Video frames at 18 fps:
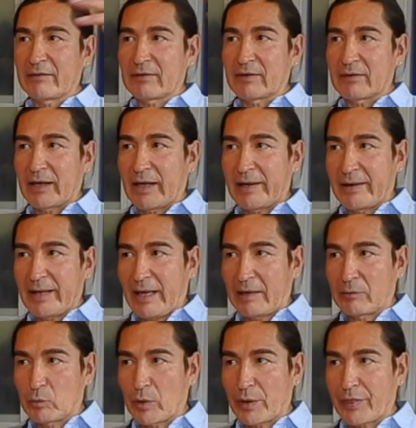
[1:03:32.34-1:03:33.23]

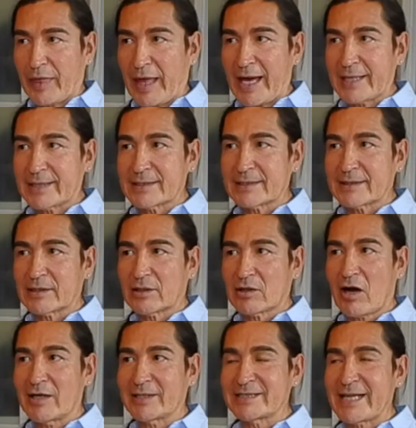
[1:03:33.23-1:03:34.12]
And with that
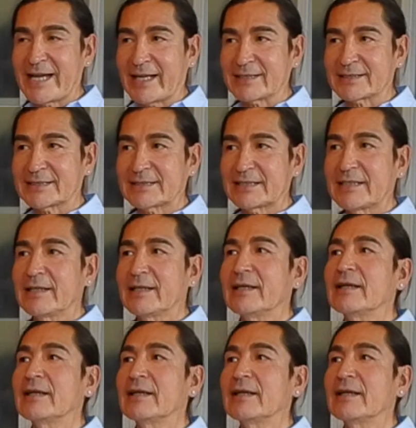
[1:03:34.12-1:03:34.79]
context,